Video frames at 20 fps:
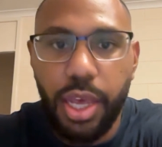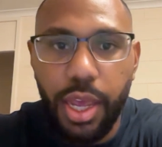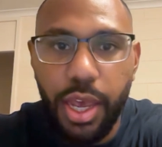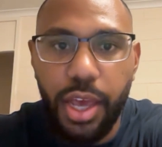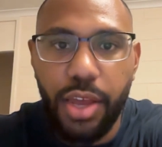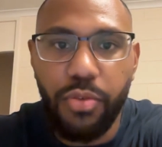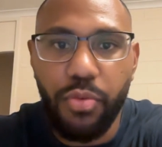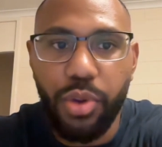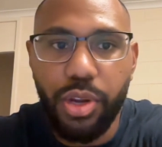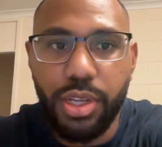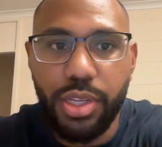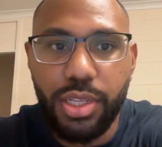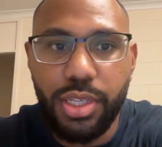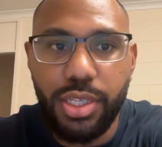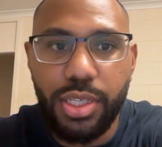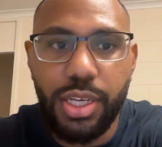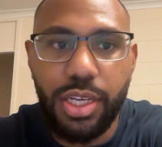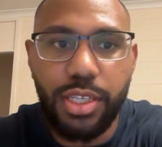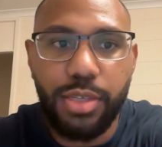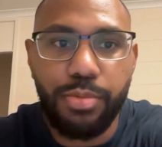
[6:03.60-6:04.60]
and written
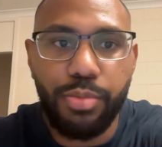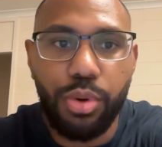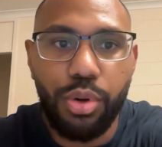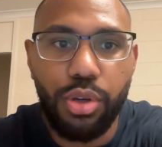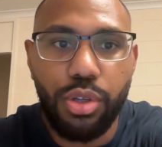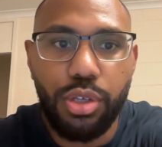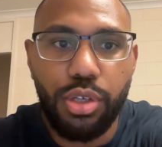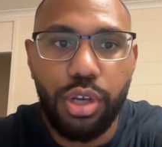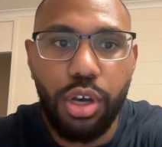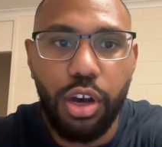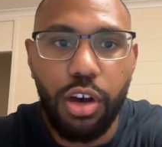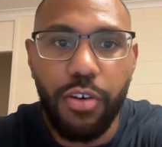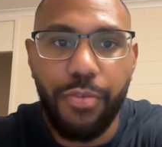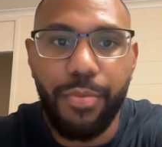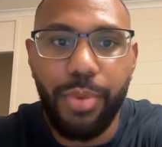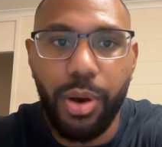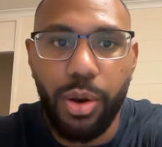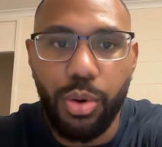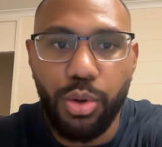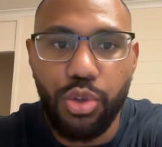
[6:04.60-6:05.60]
6 books of
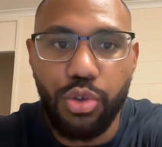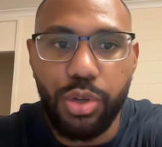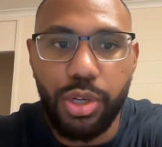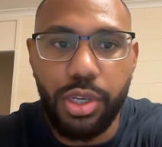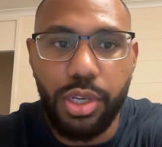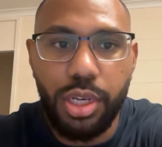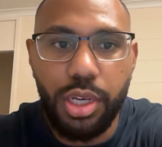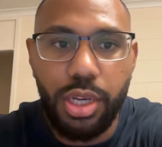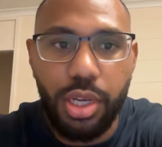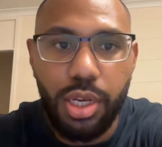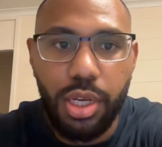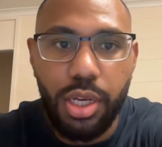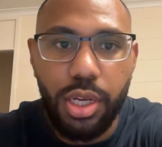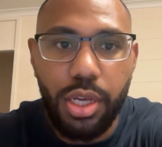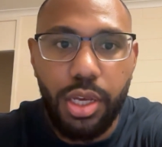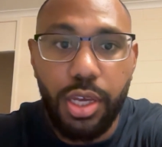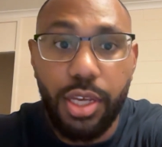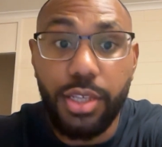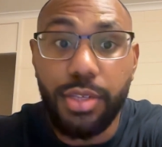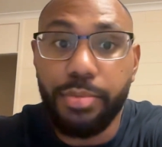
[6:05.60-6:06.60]
poetry.
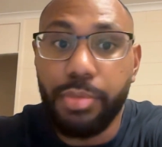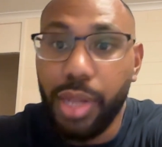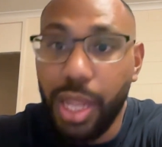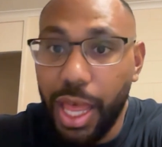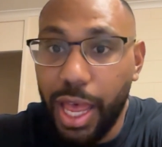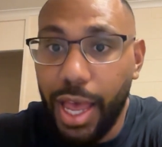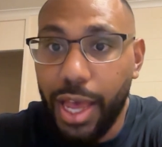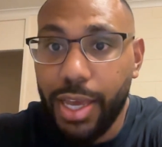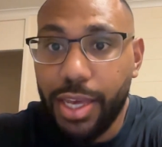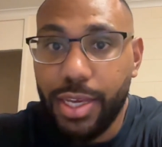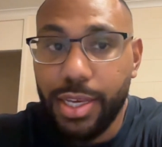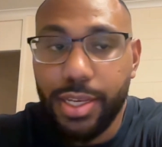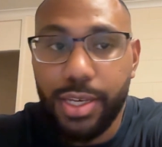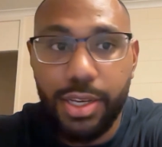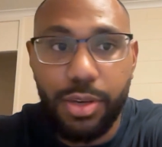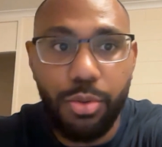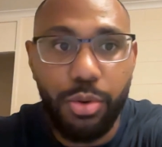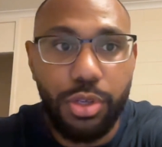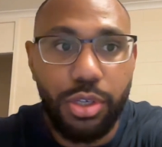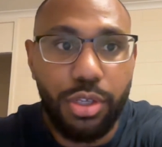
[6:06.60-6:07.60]
He's black,
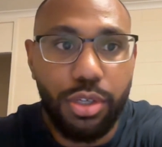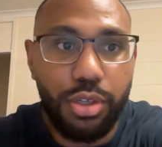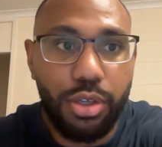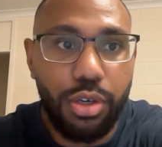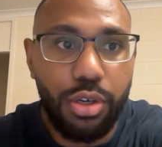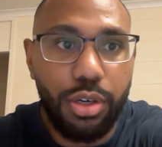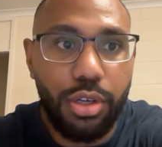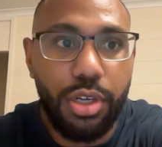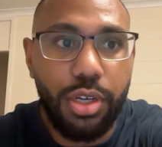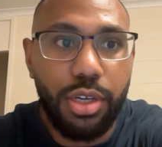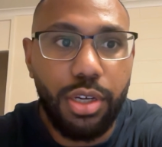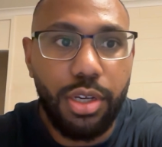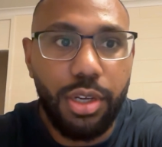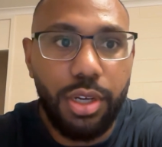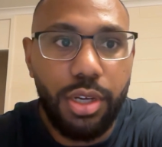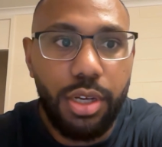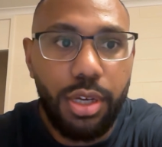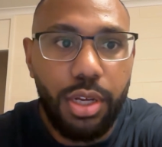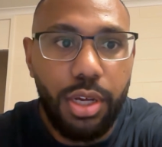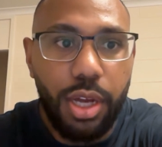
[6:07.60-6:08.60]
which is good,
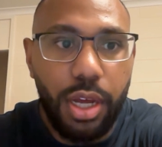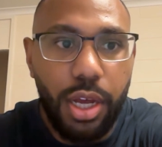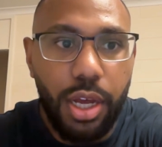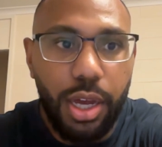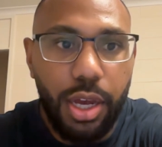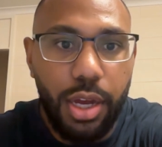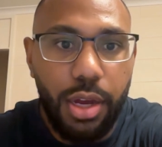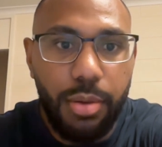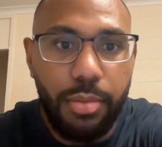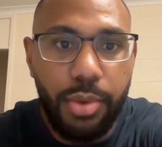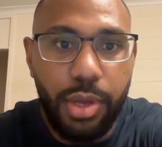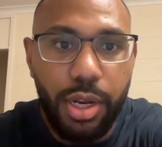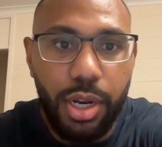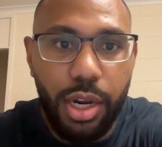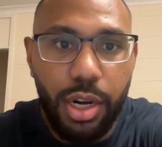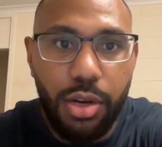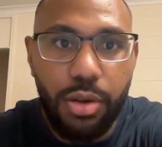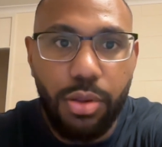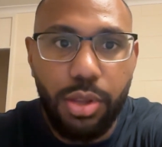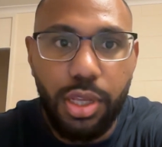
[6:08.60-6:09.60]
and I
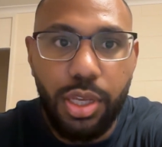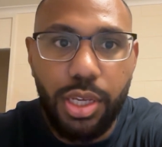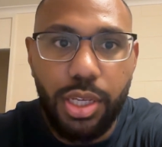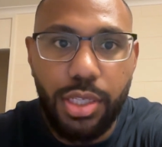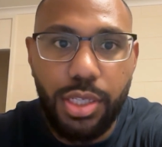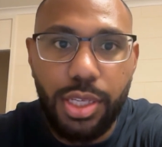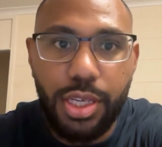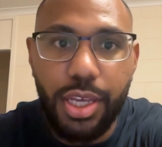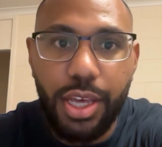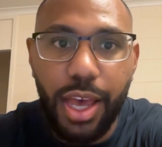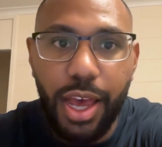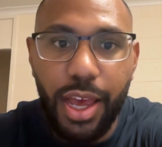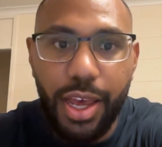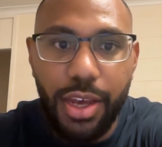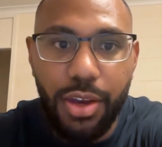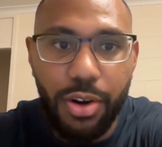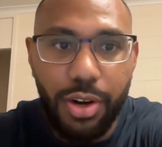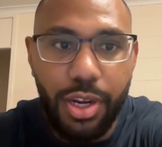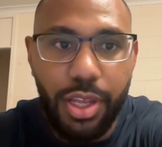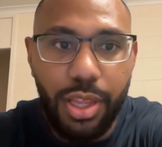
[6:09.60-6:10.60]
don't think he's gay
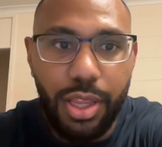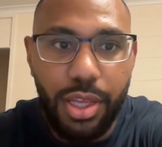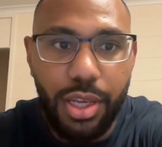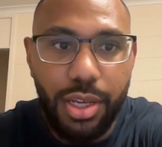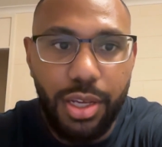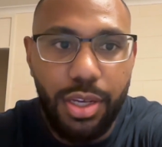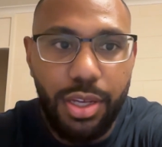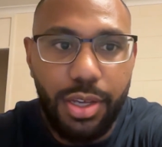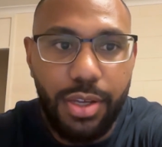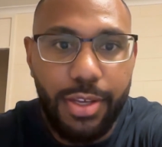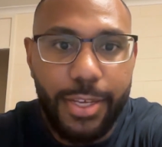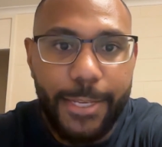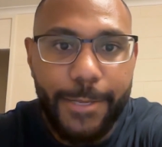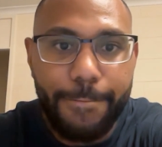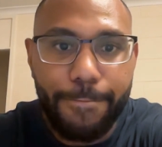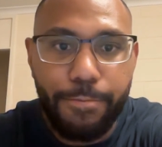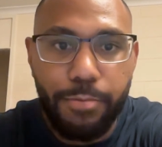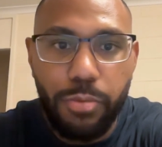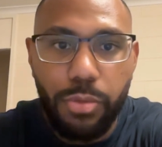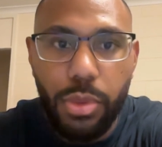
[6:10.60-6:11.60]
or anything.
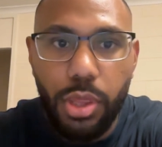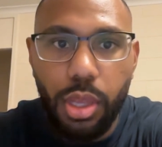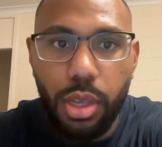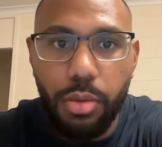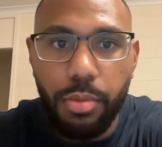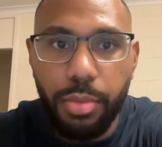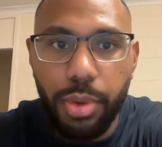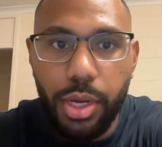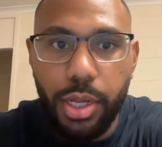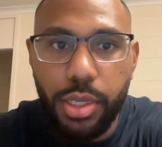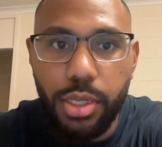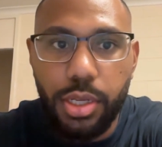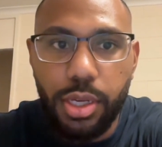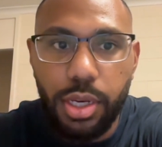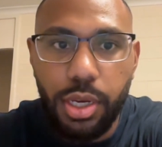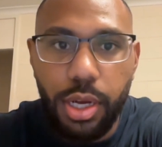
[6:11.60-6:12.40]
But